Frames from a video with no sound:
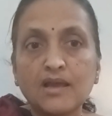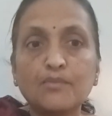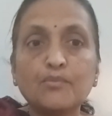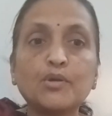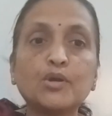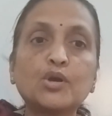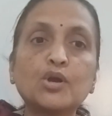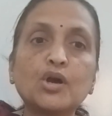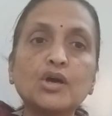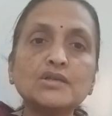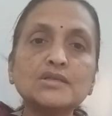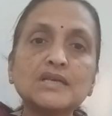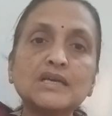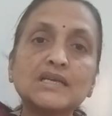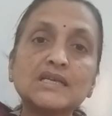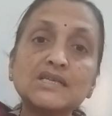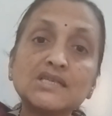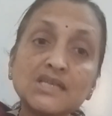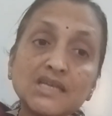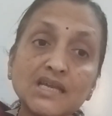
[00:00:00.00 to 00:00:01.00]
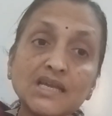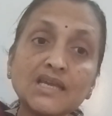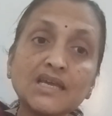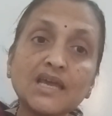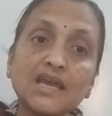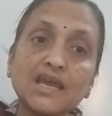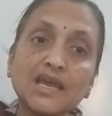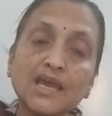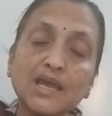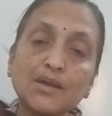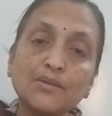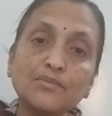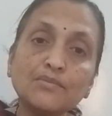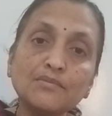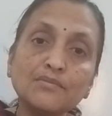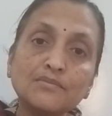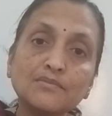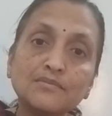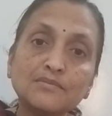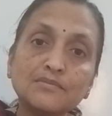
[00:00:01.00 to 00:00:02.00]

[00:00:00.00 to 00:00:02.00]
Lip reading: because she came